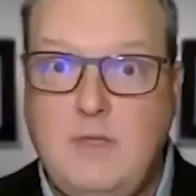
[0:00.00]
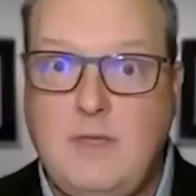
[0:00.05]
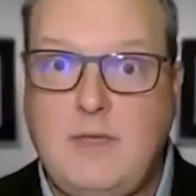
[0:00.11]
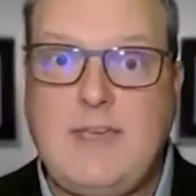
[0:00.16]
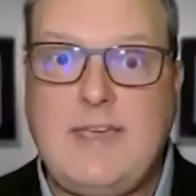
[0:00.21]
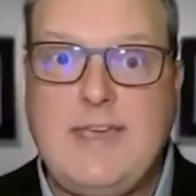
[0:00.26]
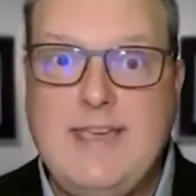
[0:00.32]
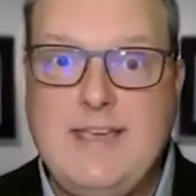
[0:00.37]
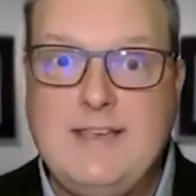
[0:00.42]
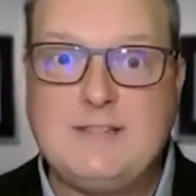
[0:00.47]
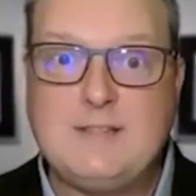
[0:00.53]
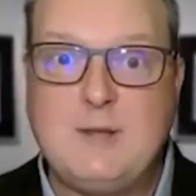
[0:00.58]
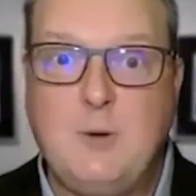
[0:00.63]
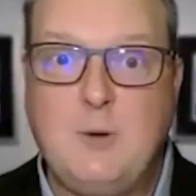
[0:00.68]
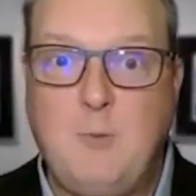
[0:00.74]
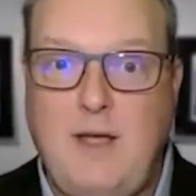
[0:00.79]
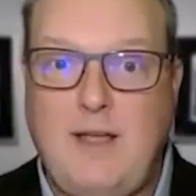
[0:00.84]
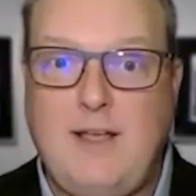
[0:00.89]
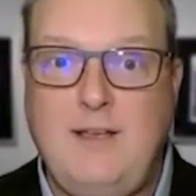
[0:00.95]
the keys to
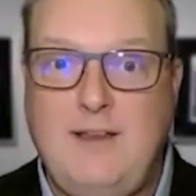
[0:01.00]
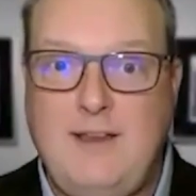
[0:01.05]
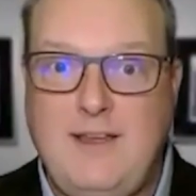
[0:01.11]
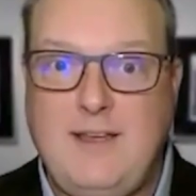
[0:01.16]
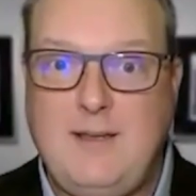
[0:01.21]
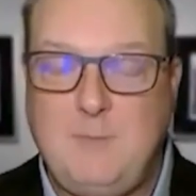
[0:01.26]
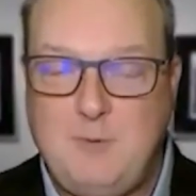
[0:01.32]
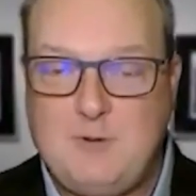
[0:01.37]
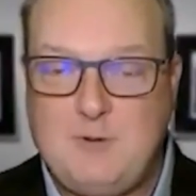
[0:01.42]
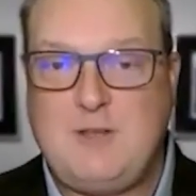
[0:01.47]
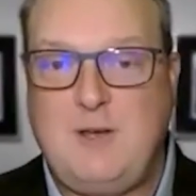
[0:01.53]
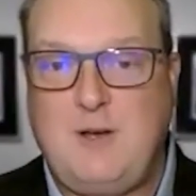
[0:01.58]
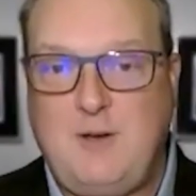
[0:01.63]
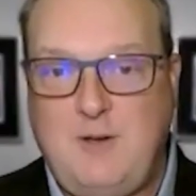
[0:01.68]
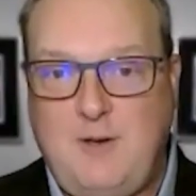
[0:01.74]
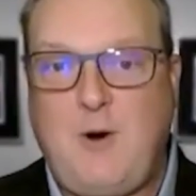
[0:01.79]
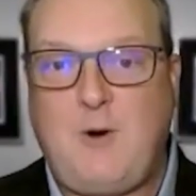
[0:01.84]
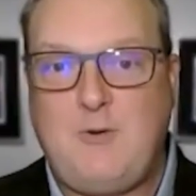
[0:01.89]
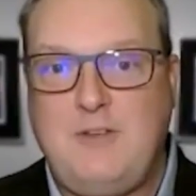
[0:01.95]
wet cleaning, and was the
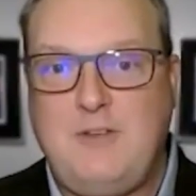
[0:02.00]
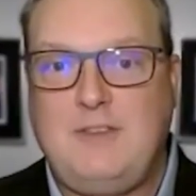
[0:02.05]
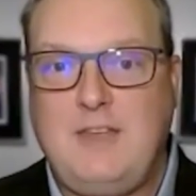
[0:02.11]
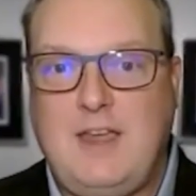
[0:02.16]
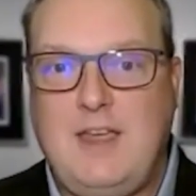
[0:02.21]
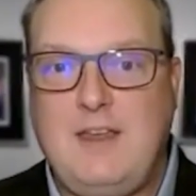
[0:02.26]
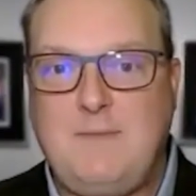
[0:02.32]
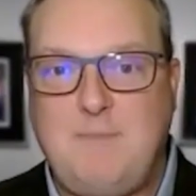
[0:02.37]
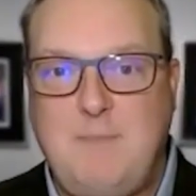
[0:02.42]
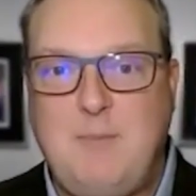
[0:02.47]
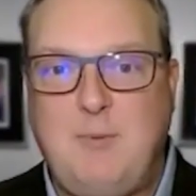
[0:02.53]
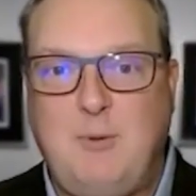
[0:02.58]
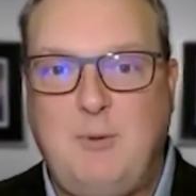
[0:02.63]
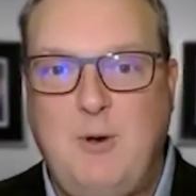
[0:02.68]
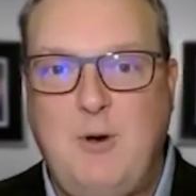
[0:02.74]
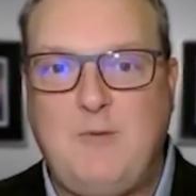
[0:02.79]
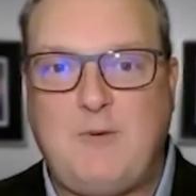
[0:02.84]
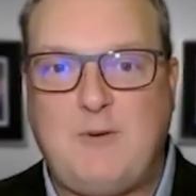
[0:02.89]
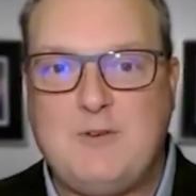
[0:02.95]
hard thing to get people
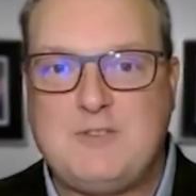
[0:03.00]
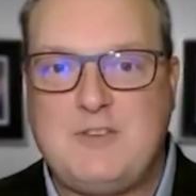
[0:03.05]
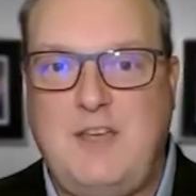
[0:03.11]
over, is